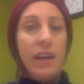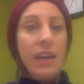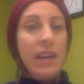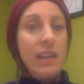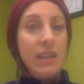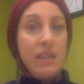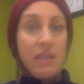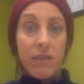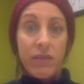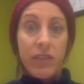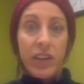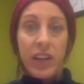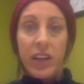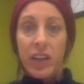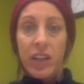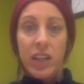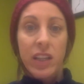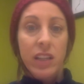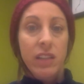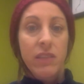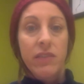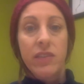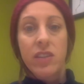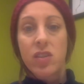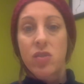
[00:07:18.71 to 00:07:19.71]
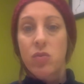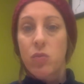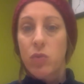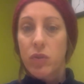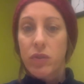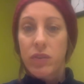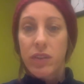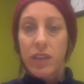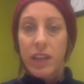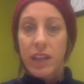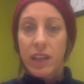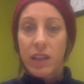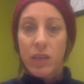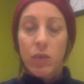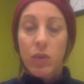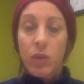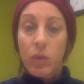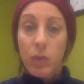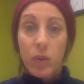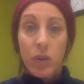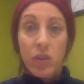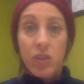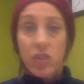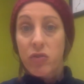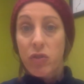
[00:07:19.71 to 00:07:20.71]
It's a very individual thing. What
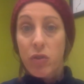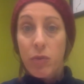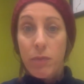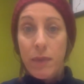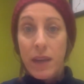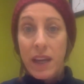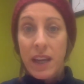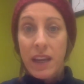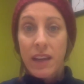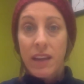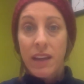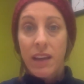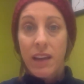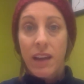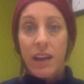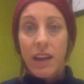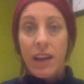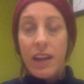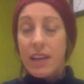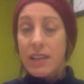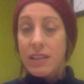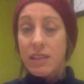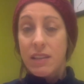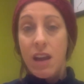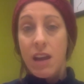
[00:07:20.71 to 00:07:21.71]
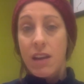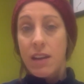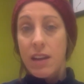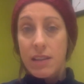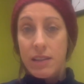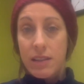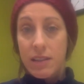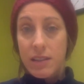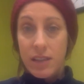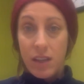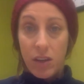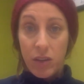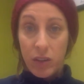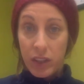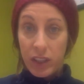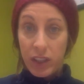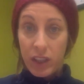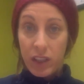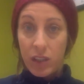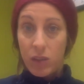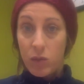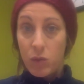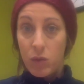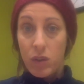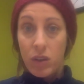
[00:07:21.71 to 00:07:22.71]
works for me is not necessarily
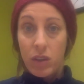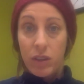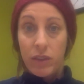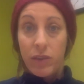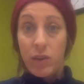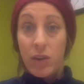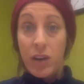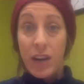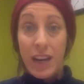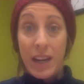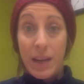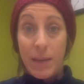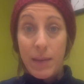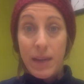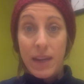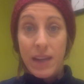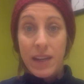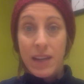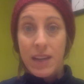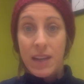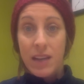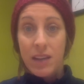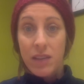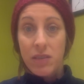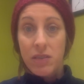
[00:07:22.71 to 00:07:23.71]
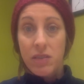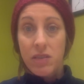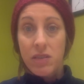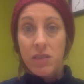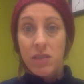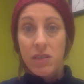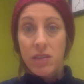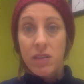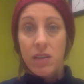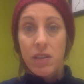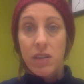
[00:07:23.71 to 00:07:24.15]
going to work for anybody else.